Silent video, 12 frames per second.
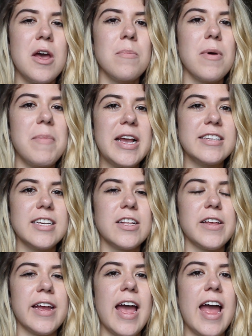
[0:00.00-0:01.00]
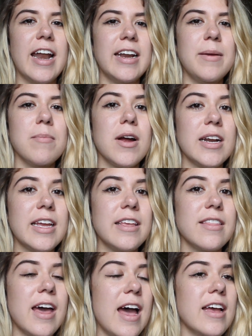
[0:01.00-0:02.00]
But basically, any money
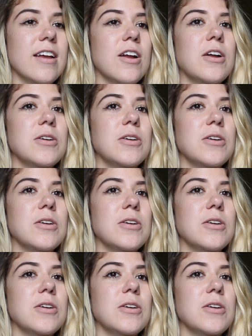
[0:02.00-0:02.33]
that